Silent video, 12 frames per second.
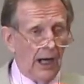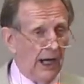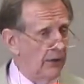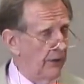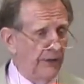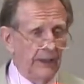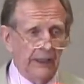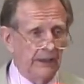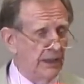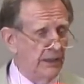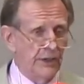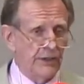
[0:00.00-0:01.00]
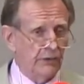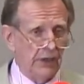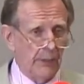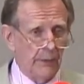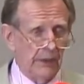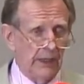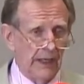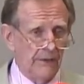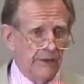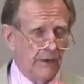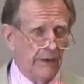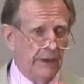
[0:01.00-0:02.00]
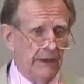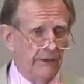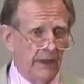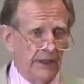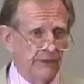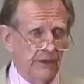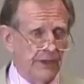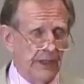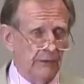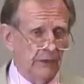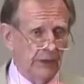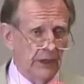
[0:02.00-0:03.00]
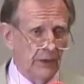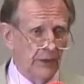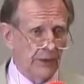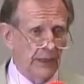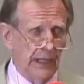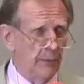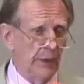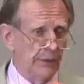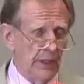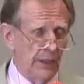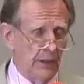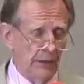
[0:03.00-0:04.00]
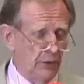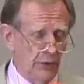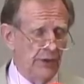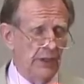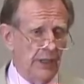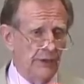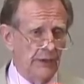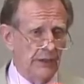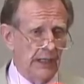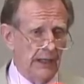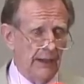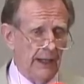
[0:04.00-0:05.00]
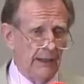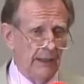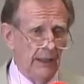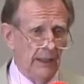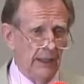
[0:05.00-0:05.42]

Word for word: I don't think he did describe the lives of the Nephites for several years. Emma or Lucy doesn't say that.